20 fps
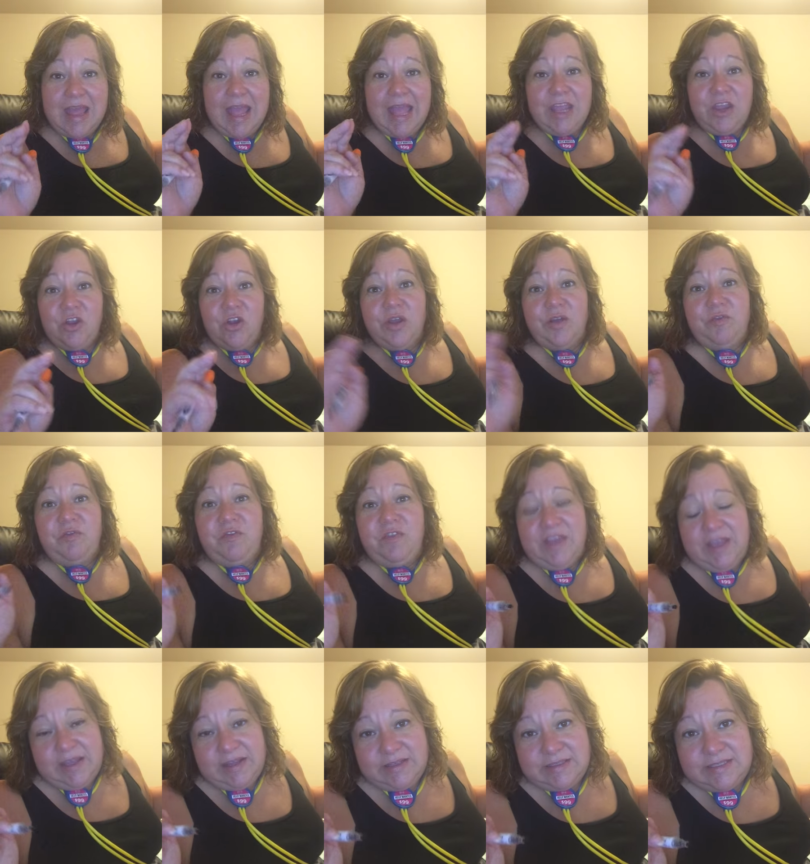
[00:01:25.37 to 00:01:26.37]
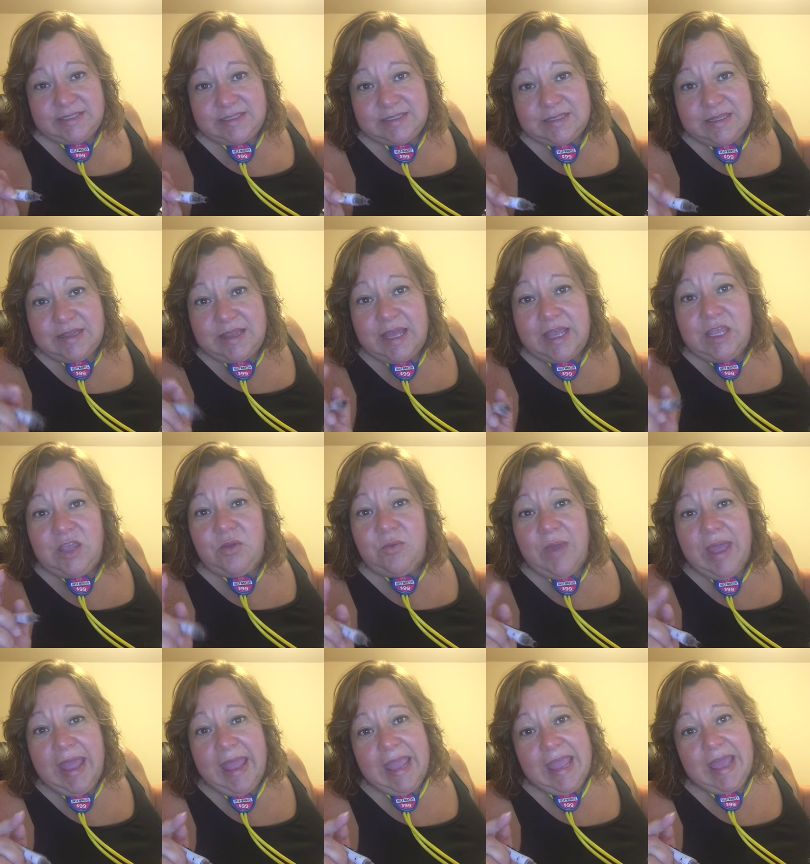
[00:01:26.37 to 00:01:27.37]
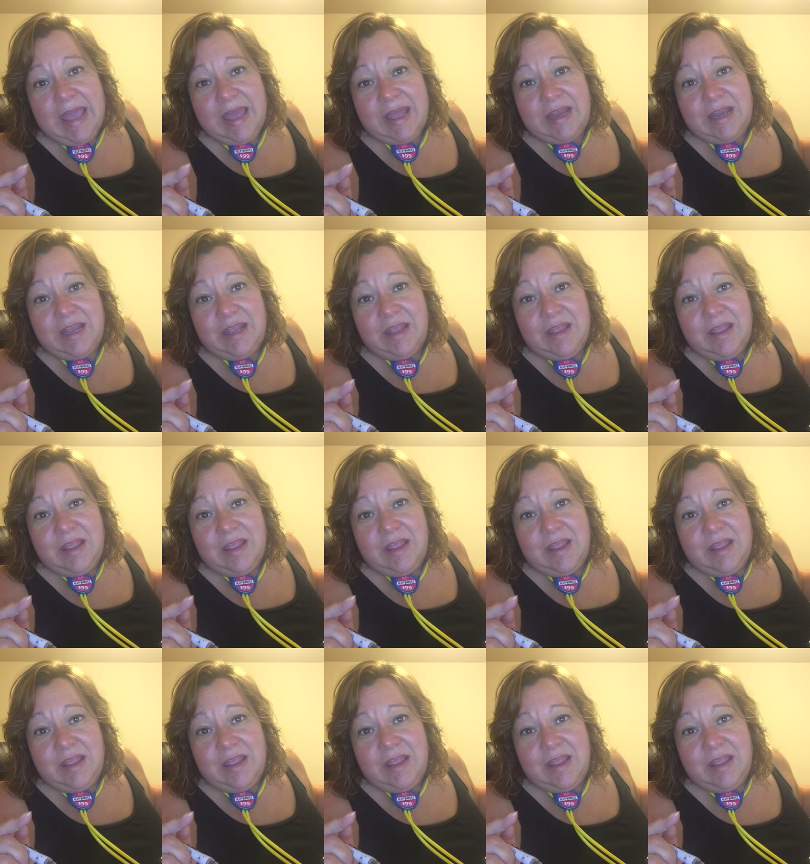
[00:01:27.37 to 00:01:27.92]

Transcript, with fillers: at your events that you had